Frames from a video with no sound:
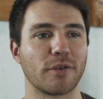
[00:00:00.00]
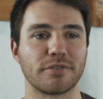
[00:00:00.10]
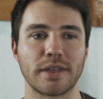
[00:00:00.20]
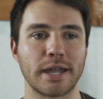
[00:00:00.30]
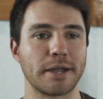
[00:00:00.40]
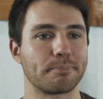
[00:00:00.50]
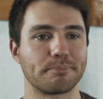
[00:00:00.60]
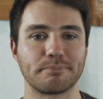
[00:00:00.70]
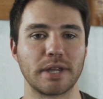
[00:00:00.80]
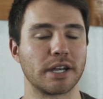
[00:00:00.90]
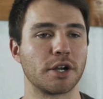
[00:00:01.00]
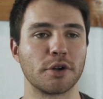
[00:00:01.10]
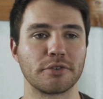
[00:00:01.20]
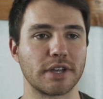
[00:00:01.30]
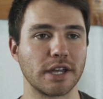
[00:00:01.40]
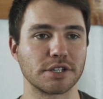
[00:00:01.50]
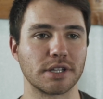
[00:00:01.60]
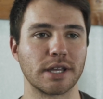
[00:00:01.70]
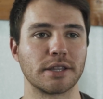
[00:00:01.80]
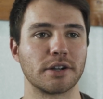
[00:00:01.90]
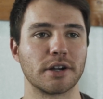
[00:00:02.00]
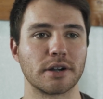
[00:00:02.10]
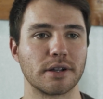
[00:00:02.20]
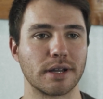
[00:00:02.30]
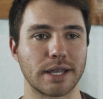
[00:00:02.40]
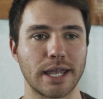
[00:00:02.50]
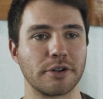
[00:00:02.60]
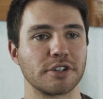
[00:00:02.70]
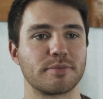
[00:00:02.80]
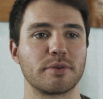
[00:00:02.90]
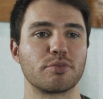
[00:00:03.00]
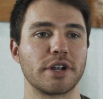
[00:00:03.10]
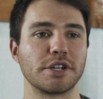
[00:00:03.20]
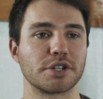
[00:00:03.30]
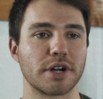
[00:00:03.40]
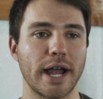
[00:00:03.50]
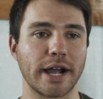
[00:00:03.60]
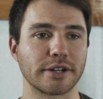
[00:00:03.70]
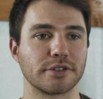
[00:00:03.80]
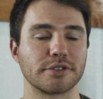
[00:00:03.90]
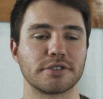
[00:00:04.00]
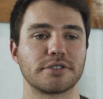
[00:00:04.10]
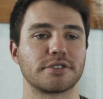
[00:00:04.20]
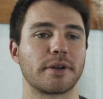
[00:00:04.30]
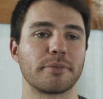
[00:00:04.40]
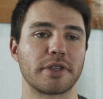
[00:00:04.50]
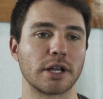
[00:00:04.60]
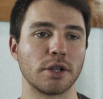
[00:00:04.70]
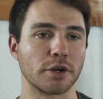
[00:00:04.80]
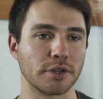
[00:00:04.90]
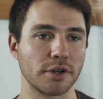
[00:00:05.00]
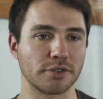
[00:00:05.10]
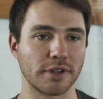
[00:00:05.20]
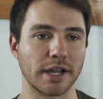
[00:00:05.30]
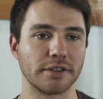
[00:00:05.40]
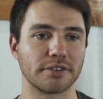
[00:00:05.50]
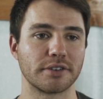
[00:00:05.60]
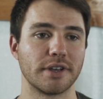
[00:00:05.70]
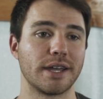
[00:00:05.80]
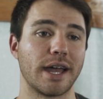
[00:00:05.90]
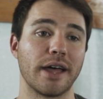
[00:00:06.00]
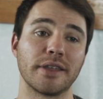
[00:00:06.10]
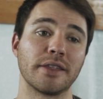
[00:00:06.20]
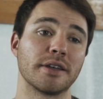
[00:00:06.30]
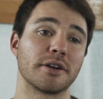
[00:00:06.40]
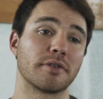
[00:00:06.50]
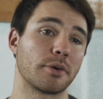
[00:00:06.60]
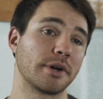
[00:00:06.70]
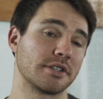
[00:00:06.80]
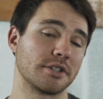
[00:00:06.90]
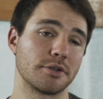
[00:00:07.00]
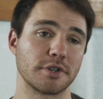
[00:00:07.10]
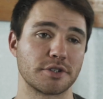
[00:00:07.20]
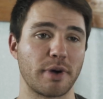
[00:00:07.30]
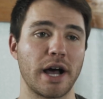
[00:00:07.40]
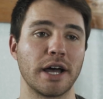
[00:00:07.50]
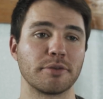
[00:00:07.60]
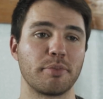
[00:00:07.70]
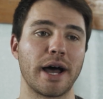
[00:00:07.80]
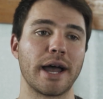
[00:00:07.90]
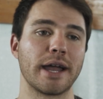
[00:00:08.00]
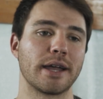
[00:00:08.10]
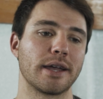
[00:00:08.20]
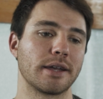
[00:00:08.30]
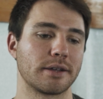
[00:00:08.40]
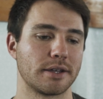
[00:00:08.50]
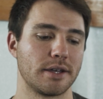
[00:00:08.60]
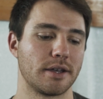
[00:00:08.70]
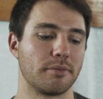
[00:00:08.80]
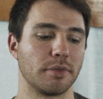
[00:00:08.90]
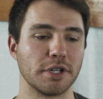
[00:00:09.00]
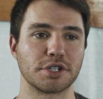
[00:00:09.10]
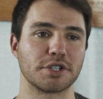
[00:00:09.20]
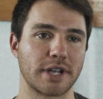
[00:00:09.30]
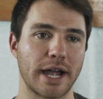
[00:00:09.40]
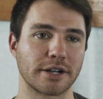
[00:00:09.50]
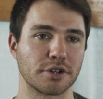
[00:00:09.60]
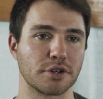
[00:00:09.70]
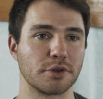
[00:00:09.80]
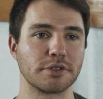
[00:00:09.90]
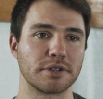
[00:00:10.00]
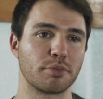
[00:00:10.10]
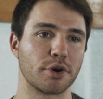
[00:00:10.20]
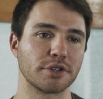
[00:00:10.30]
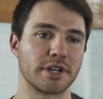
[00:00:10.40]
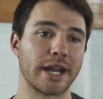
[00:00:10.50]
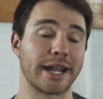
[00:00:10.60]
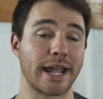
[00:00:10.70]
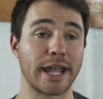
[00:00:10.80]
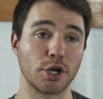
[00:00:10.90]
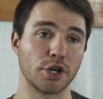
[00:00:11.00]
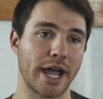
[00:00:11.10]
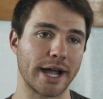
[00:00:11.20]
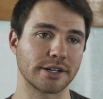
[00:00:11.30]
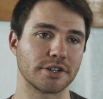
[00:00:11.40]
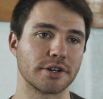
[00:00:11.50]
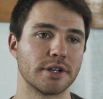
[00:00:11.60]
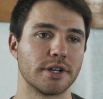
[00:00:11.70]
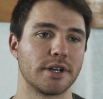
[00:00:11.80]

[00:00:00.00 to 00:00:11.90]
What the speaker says: if they get a notification that their account has been breached or hacked or something along those lines, and then they're requested to respond by a malicious actor who is impersonating a good actor,